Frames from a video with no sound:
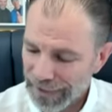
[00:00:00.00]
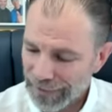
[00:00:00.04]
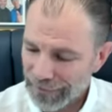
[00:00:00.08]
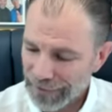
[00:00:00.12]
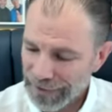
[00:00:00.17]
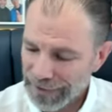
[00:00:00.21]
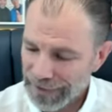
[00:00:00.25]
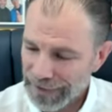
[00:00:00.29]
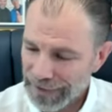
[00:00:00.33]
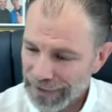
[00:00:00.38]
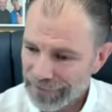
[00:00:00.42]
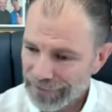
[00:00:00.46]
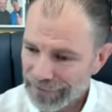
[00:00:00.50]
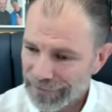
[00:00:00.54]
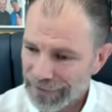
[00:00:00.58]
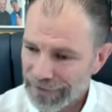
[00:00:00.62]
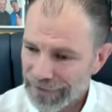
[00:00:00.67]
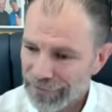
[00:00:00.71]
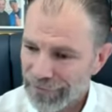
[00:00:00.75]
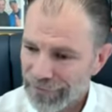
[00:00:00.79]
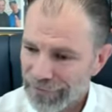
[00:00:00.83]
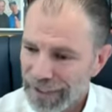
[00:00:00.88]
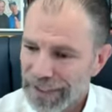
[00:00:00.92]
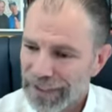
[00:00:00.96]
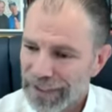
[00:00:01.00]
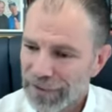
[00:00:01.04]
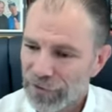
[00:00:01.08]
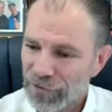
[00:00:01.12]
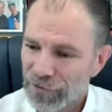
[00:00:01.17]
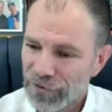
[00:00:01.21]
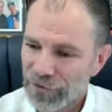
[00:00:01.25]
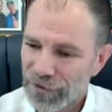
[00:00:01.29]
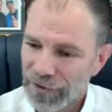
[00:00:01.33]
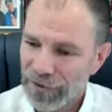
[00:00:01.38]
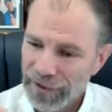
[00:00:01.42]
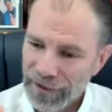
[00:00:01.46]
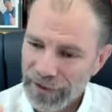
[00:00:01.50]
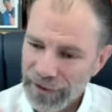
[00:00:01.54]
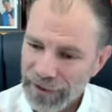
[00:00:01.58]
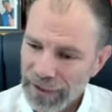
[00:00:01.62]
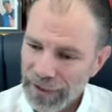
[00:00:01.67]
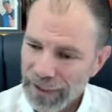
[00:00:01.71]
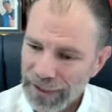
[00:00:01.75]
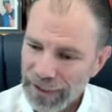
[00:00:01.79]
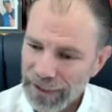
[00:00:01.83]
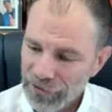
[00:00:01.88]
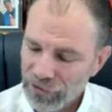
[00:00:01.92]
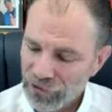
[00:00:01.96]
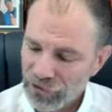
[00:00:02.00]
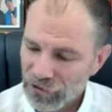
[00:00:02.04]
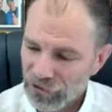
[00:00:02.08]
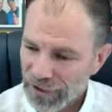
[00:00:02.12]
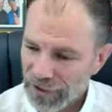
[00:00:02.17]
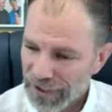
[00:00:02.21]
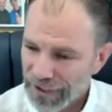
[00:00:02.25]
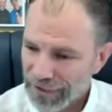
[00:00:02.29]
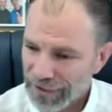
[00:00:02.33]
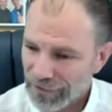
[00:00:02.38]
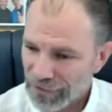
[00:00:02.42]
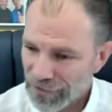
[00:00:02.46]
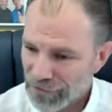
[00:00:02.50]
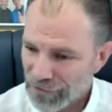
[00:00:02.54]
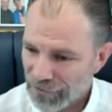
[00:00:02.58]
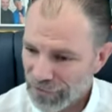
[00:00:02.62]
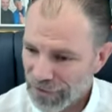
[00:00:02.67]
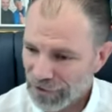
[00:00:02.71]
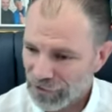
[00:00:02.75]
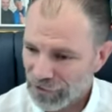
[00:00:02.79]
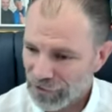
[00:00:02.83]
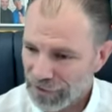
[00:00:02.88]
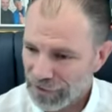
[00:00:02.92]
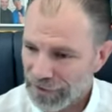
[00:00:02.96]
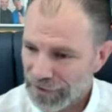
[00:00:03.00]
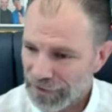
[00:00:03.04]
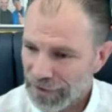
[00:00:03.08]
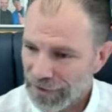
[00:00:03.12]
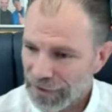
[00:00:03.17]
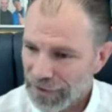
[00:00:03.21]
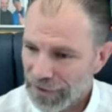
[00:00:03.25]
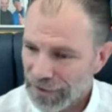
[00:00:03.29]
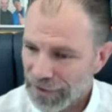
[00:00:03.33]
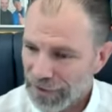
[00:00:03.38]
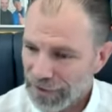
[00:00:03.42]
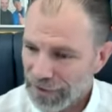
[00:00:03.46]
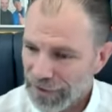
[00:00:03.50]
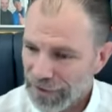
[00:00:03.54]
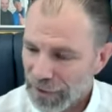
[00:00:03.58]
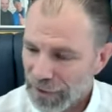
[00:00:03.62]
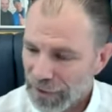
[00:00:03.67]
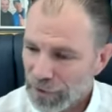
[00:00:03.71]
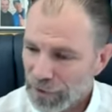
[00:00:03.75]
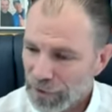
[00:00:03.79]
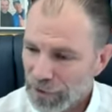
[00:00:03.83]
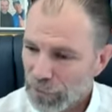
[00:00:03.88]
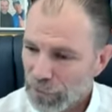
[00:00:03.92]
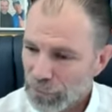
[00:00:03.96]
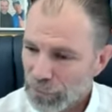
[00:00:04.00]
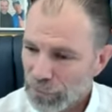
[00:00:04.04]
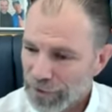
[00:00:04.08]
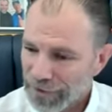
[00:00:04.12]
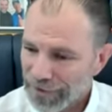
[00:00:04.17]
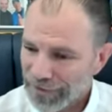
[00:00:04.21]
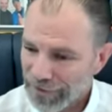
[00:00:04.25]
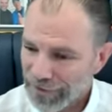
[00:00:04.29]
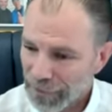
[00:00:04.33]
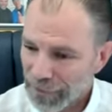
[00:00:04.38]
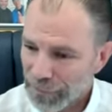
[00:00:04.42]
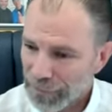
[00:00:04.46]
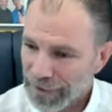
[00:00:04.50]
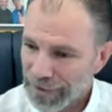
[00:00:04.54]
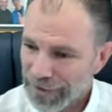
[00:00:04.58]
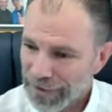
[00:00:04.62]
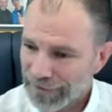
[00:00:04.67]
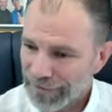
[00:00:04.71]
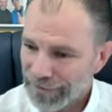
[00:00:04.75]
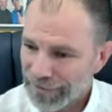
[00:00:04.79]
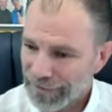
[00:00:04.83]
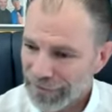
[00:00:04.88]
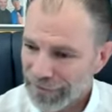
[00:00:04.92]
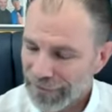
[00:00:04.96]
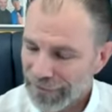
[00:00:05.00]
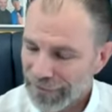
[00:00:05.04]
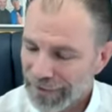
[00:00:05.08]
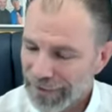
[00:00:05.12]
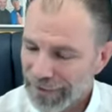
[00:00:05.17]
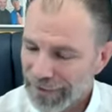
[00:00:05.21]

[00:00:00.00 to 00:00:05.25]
clear set of values and shares the vision, then we're going to bring somebody into